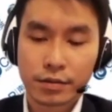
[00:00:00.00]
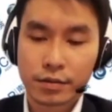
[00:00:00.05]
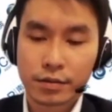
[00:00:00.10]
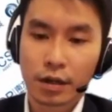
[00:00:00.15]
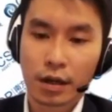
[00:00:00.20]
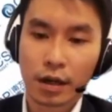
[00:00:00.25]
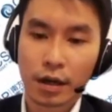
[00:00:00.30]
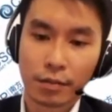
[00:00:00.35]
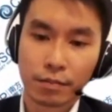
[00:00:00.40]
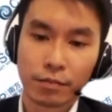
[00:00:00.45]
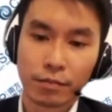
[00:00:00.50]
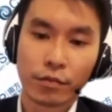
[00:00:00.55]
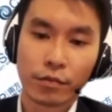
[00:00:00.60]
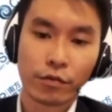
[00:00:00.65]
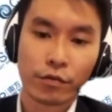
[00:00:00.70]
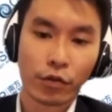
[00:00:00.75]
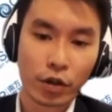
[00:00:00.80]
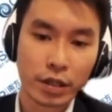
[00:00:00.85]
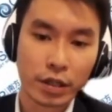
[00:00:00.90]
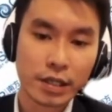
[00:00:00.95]
9.
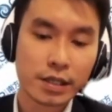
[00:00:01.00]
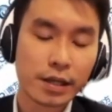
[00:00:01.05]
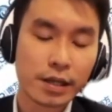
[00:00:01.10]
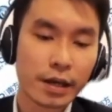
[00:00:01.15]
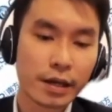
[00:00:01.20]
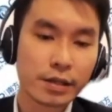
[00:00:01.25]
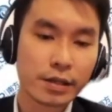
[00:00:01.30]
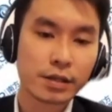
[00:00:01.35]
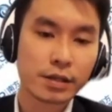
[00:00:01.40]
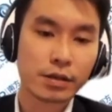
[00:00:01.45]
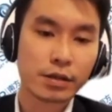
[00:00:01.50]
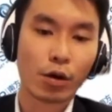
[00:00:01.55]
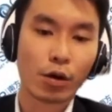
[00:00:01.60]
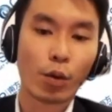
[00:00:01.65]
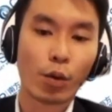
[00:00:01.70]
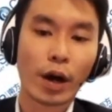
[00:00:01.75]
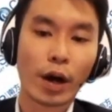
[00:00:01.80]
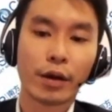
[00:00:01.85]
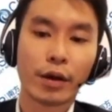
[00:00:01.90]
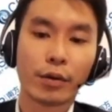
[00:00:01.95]
For this case,
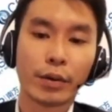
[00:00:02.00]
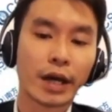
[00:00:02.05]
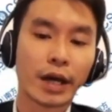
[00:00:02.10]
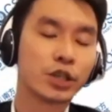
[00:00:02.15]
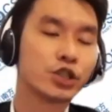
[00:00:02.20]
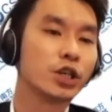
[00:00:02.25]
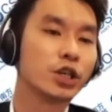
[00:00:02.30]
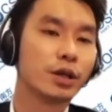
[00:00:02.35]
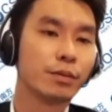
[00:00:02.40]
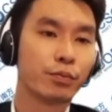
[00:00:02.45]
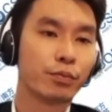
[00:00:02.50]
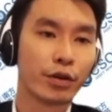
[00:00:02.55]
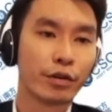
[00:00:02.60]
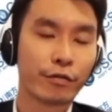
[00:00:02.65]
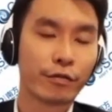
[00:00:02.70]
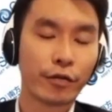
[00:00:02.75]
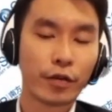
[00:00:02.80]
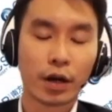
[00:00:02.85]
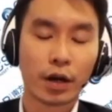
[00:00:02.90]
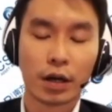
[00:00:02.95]
why we actually
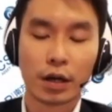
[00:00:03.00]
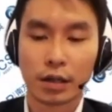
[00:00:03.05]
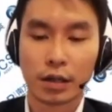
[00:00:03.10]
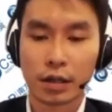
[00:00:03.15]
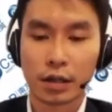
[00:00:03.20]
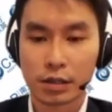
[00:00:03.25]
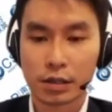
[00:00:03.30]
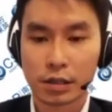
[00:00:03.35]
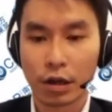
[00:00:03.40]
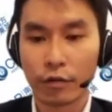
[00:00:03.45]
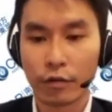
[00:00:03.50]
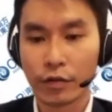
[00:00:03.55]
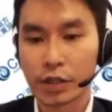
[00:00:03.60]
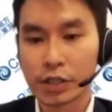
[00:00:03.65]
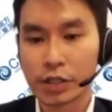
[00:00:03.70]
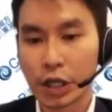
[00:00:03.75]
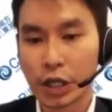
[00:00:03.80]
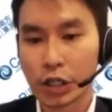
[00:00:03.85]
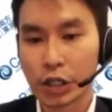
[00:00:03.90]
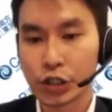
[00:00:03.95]
prefer
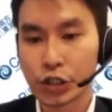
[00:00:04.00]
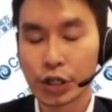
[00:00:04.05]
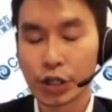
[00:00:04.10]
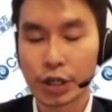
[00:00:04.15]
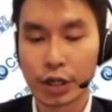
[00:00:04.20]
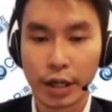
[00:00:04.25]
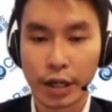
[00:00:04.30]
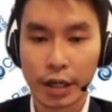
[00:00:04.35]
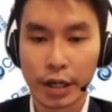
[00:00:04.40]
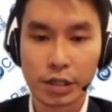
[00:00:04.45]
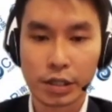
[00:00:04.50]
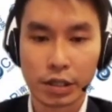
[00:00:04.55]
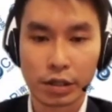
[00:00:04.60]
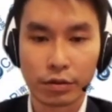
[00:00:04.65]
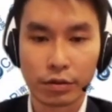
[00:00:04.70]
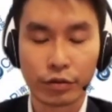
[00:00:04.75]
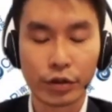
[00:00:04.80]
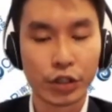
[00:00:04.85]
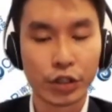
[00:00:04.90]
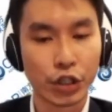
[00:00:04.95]
Southeast Asia as a
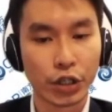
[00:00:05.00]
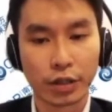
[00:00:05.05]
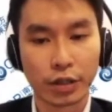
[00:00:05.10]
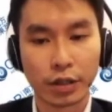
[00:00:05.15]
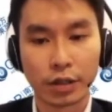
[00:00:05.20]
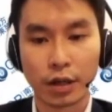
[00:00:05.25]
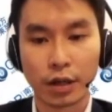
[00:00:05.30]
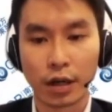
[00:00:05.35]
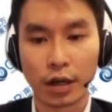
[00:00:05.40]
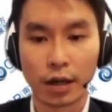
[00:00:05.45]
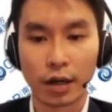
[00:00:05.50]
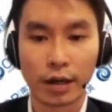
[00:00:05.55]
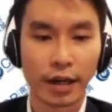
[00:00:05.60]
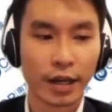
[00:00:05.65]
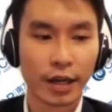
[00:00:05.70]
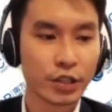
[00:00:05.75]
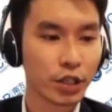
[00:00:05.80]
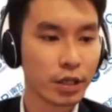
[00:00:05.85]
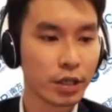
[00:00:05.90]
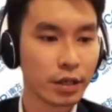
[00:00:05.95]
region.
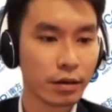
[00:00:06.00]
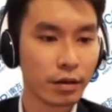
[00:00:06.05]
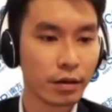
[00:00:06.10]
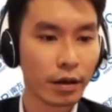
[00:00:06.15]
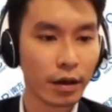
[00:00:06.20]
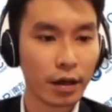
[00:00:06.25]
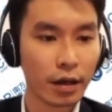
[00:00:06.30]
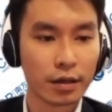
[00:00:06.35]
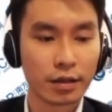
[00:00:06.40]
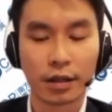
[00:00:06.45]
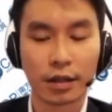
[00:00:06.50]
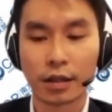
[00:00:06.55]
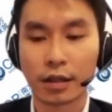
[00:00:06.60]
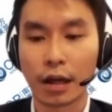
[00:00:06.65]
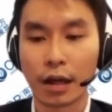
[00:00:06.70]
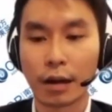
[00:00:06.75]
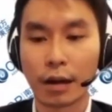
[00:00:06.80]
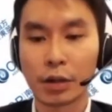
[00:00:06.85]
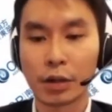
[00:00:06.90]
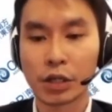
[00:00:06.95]
Actually, the
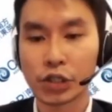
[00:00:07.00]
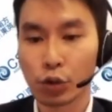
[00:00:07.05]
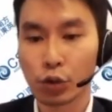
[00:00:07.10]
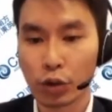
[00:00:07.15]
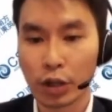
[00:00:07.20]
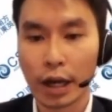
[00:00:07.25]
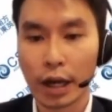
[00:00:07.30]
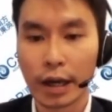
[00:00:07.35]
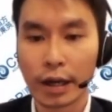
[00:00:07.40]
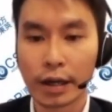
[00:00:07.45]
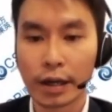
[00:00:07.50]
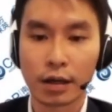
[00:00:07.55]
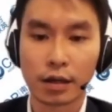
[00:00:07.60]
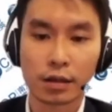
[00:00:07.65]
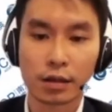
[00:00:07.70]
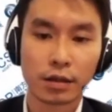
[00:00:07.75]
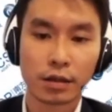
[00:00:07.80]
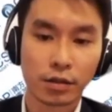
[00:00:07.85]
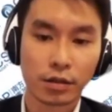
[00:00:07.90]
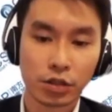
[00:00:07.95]
numbers don't lie.
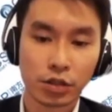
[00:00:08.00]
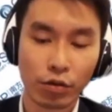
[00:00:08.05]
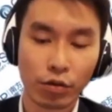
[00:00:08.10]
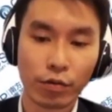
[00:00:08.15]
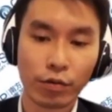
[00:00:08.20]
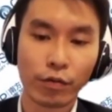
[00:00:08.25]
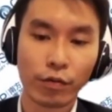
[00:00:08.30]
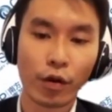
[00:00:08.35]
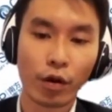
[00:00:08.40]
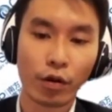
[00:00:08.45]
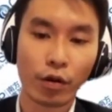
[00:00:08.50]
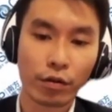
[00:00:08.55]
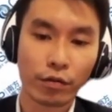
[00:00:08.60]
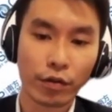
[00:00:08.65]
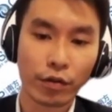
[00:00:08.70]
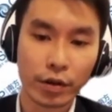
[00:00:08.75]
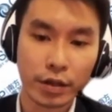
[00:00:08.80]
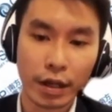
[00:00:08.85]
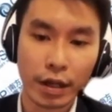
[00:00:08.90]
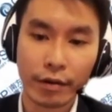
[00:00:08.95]
So for
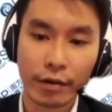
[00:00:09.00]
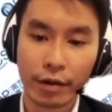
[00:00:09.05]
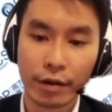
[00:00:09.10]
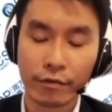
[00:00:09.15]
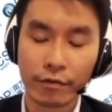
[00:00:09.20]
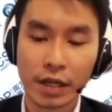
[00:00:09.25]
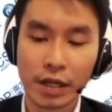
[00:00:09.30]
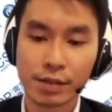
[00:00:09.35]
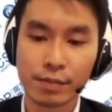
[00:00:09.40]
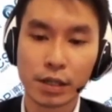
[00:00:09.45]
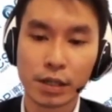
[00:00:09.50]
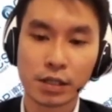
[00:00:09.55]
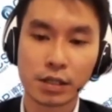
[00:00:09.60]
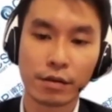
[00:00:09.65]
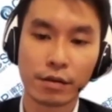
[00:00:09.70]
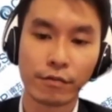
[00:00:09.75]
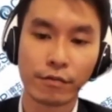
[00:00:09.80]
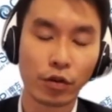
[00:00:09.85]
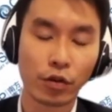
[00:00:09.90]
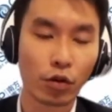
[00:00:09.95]
foreign direct investments
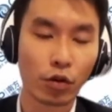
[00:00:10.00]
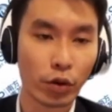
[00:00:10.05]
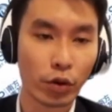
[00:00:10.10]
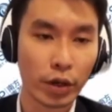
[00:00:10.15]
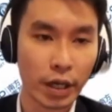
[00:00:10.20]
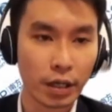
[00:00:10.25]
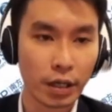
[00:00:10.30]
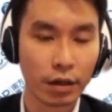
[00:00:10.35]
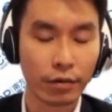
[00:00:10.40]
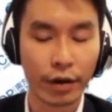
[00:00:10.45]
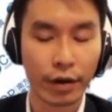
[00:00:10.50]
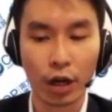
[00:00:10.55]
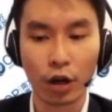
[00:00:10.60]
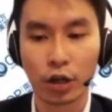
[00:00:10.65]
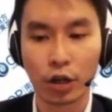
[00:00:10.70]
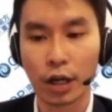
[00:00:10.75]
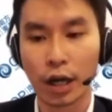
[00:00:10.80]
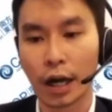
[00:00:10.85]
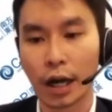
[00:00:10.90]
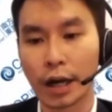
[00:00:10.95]
inflow hit a
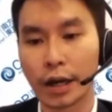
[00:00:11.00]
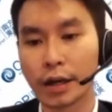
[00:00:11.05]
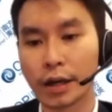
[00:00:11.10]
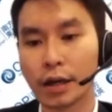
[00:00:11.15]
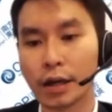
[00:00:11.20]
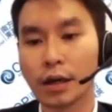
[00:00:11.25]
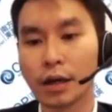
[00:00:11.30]
record high